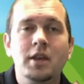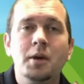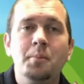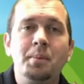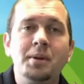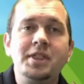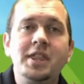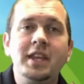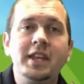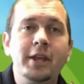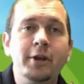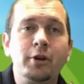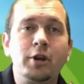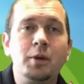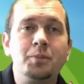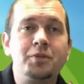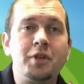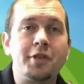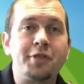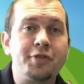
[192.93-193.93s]
But then here
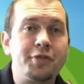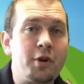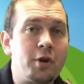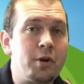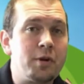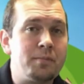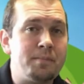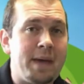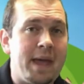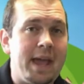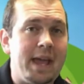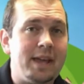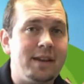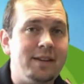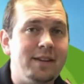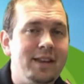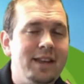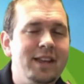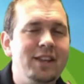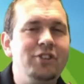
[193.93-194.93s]
comes a third man.
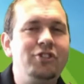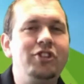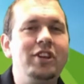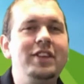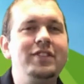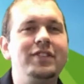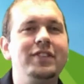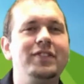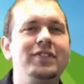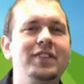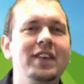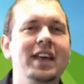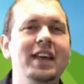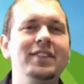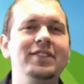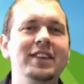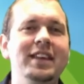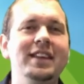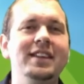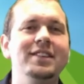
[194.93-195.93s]
Jesus says
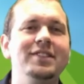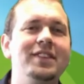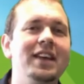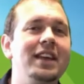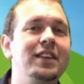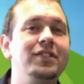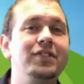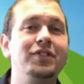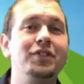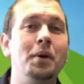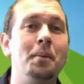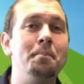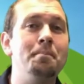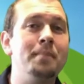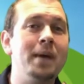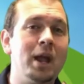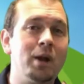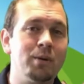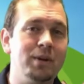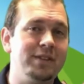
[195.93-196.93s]
it is a
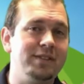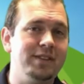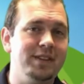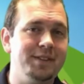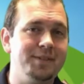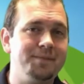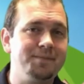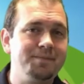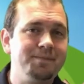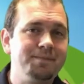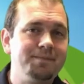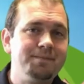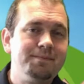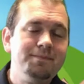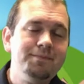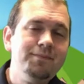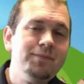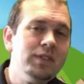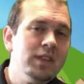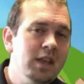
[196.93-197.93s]
Samaritan.
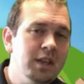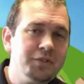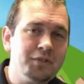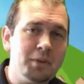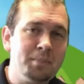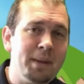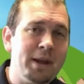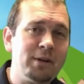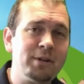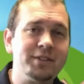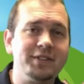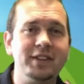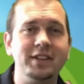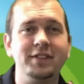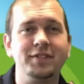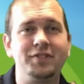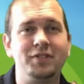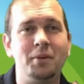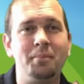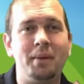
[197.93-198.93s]
A Samaritan
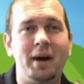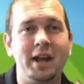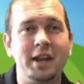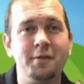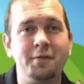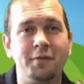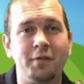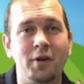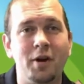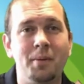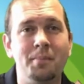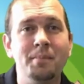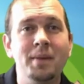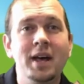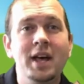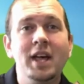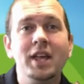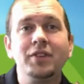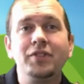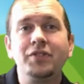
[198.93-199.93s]
is somebody from
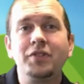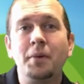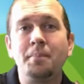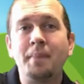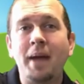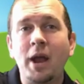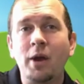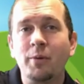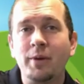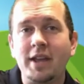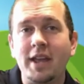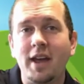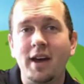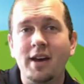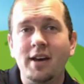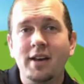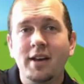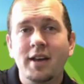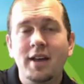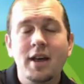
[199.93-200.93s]
Samaria.
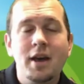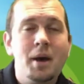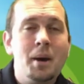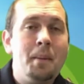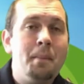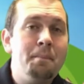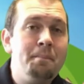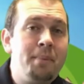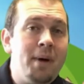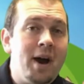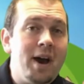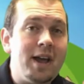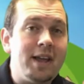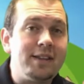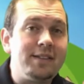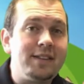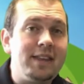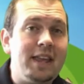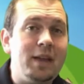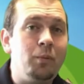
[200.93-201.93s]

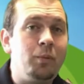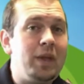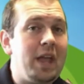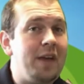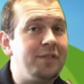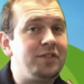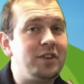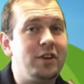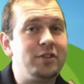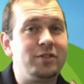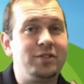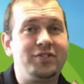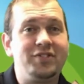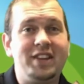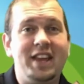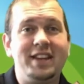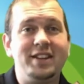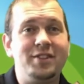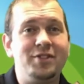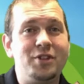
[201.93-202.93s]
But we have to
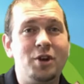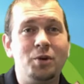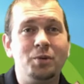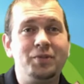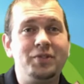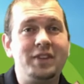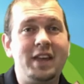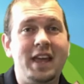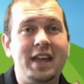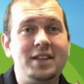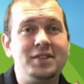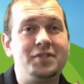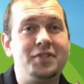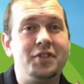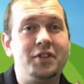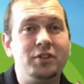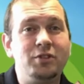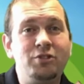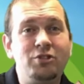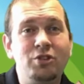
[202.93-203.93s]
understand in those days,
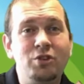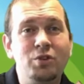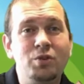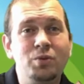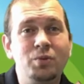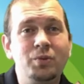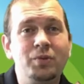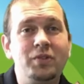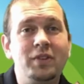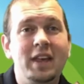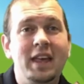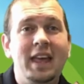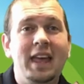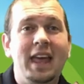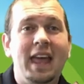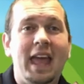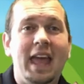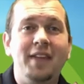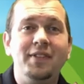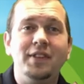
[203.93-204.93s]
the Jews
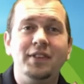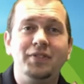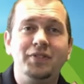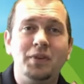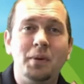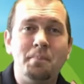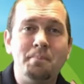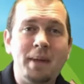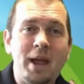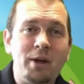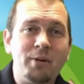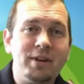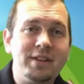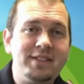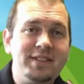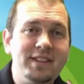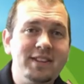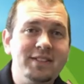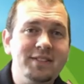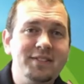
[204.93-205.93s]
and the
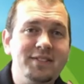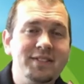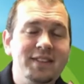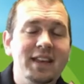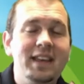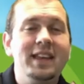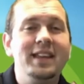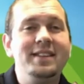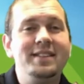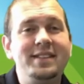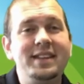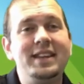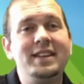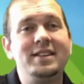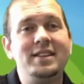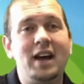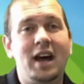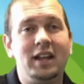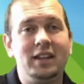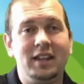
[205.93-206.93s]
Samaritans did
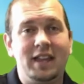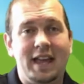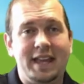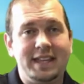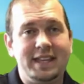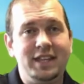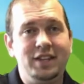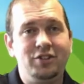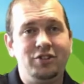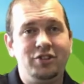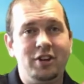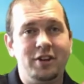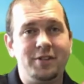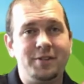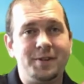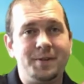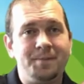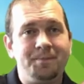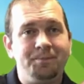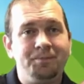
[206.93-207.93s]
not like each
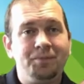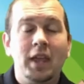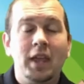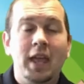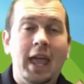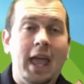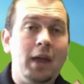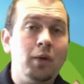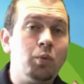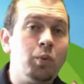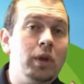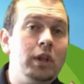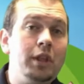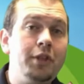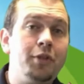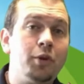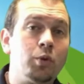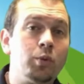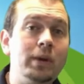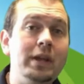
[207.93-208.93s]
other. And really
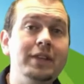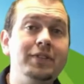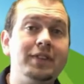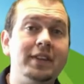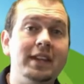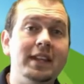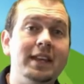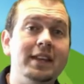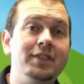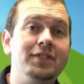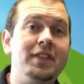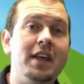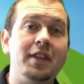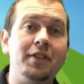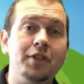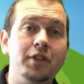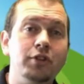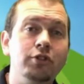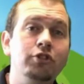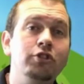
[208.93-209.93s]
the reason is that
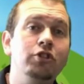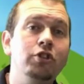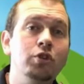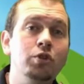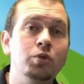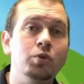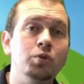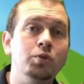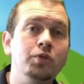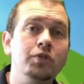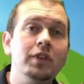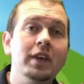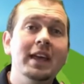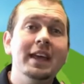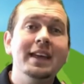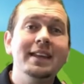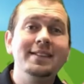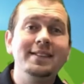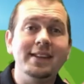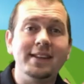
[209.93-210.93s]
the Jews
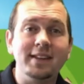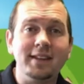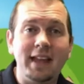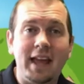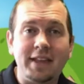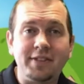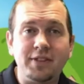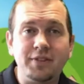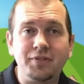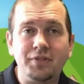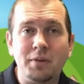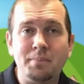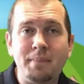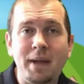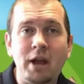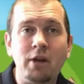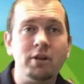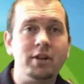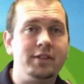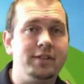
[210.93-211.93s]
didn't like the
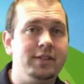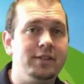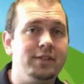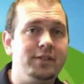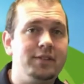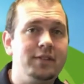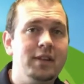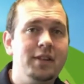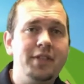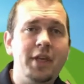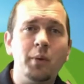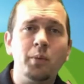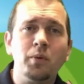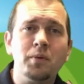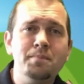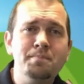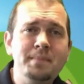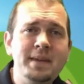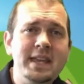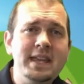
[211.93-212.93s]
Samaritans. They were
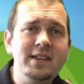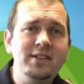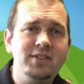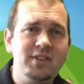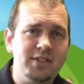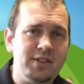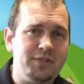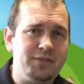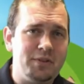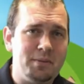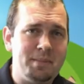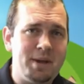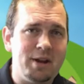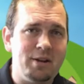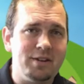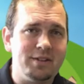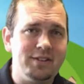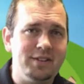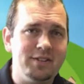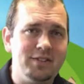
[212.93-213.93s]
mean to the
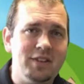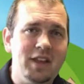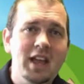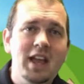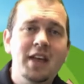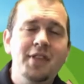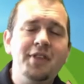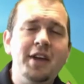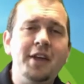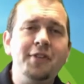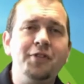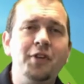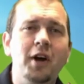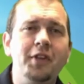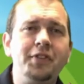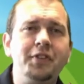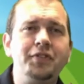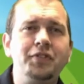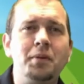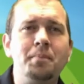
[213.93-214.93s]
Samaritans. They thought
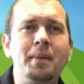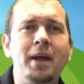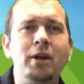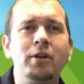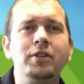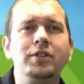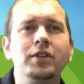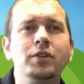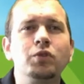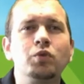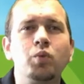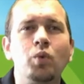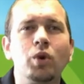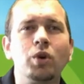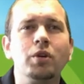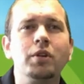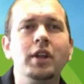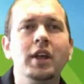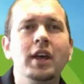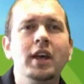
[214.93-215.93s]
the Samaritans
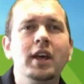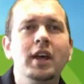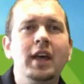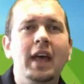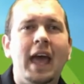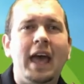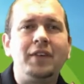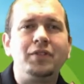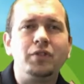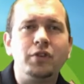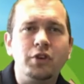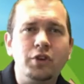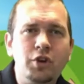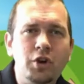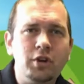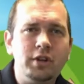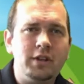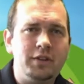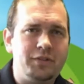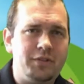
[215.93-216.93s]
weren't as
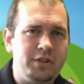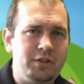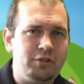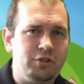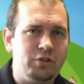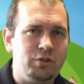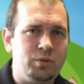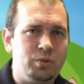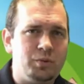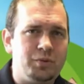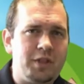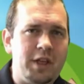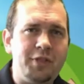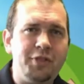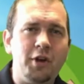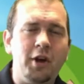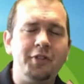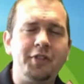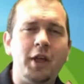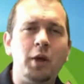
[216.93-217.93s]
good as the Jews. They
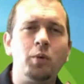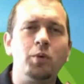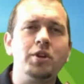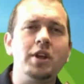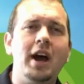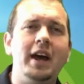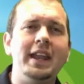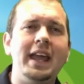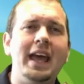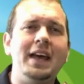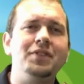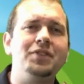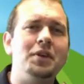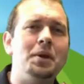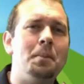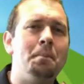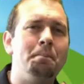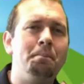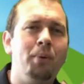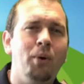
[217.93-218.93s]
thought they were not as
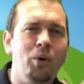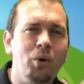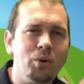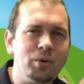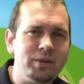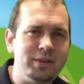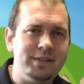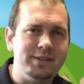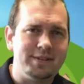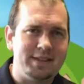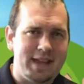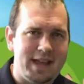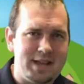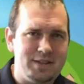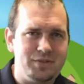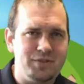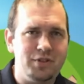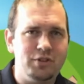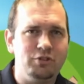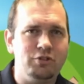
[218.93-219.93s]
important
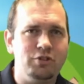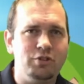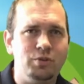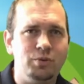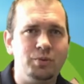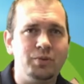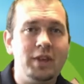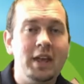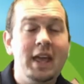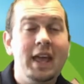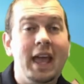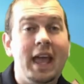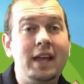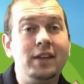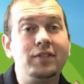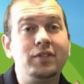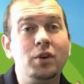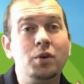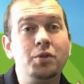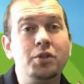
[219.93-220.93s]
as the Jews. And
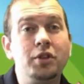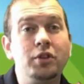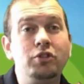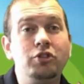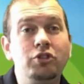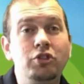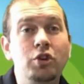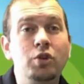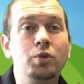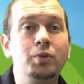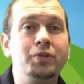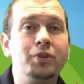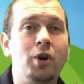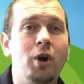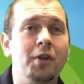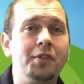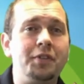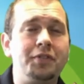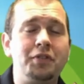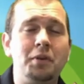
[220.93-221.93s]
so the Jews
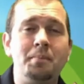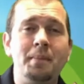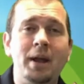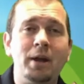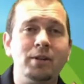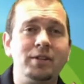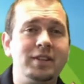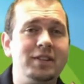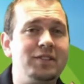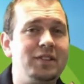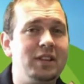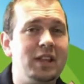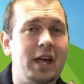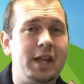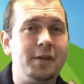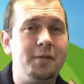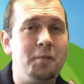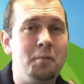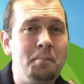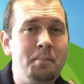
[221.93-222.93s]
called the Samaritans a lot
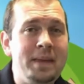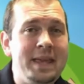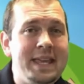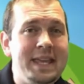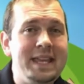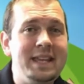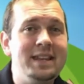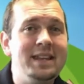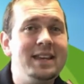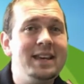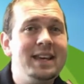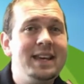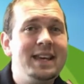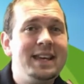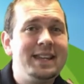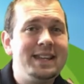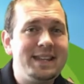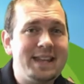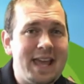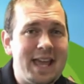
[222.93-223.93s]
of mean
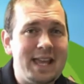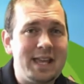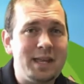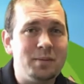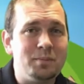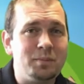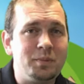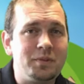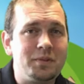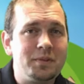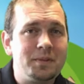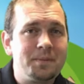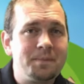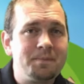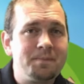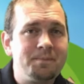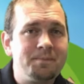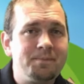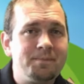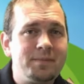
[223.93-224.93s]
names.
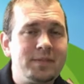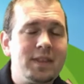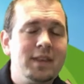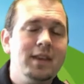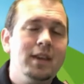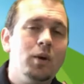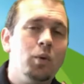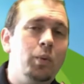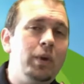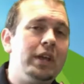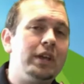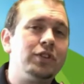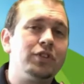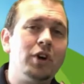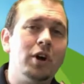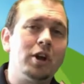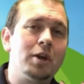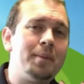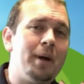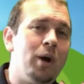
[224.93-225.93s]
We could
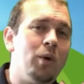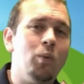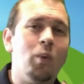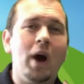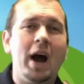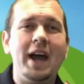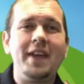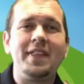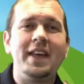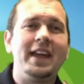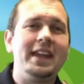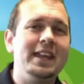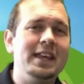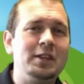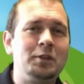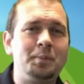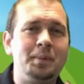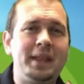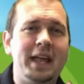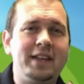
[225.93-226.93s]
talk about why that
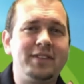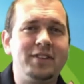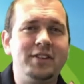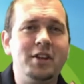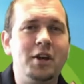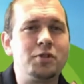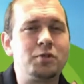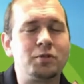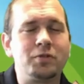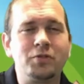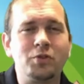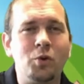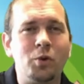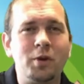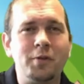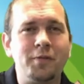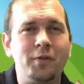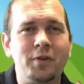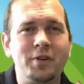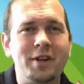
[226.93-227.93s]
is, but that's another story
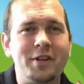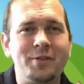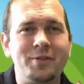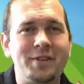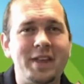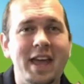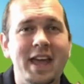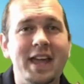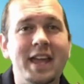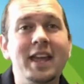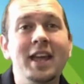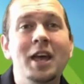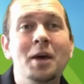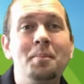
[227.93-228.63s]
for another day.